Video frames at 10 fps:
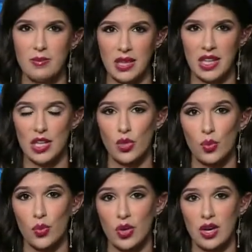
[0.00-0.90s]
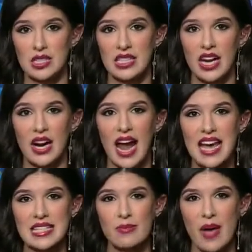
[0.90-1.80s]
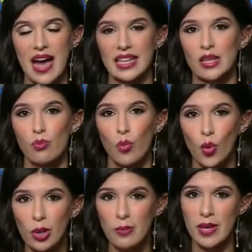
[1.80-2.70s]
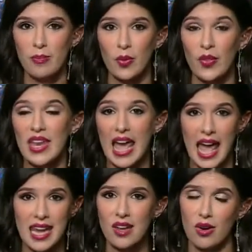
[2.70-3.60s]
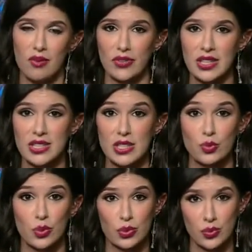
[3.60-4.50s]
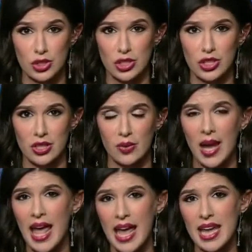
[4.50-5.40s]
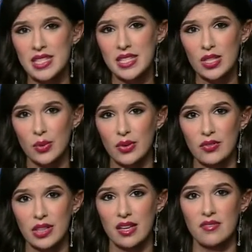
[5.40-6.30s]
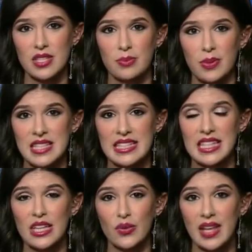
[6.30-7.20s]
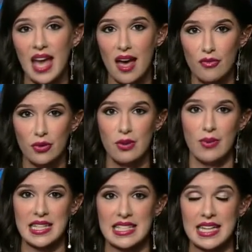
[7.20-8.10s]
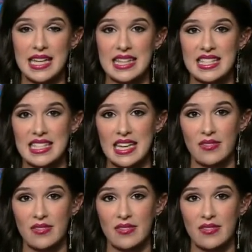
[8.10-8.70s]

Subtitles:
million, the war on terror has impacted more people than any conflict since World War II. It is the equivalent of displacing nearly every resident in the state of